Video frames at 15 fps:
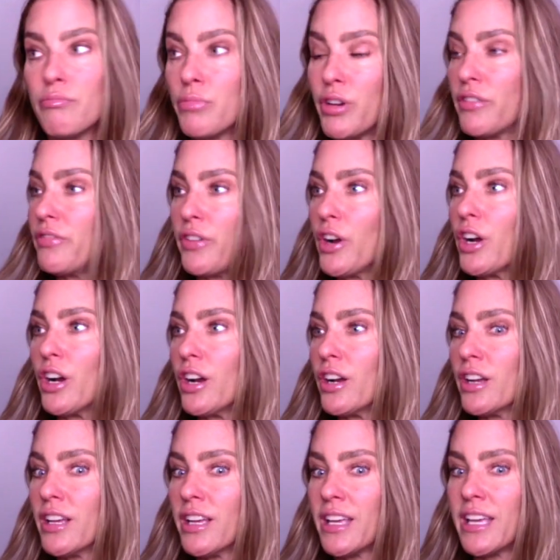prefer,
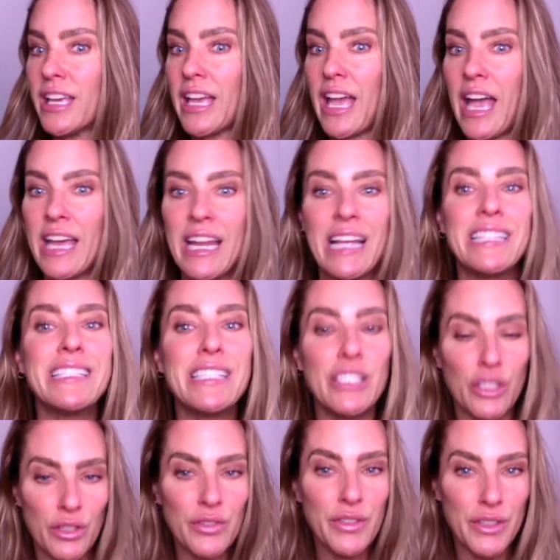and I
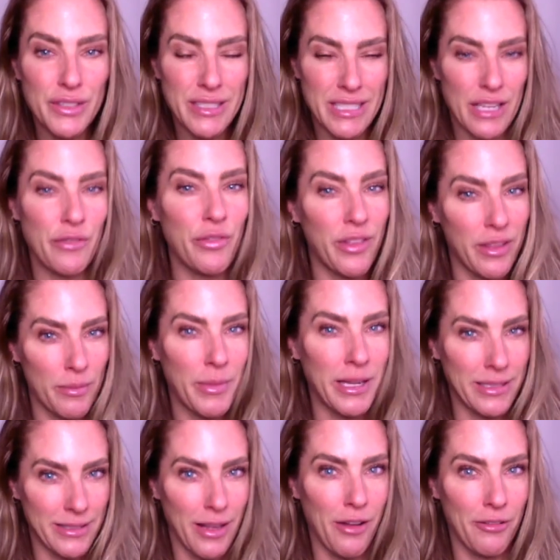still feel safe within
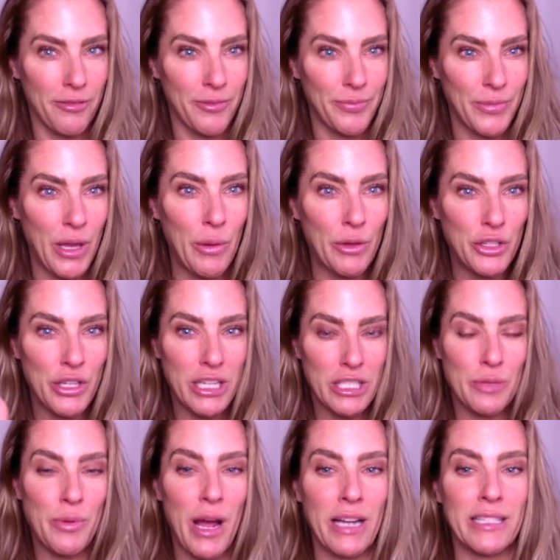myself. I want you guys
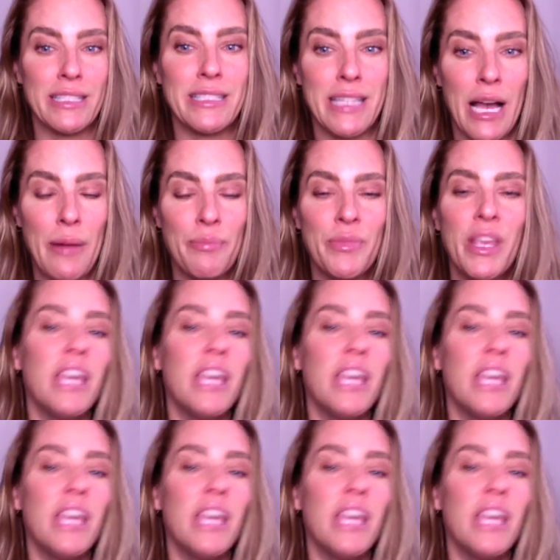to practice that.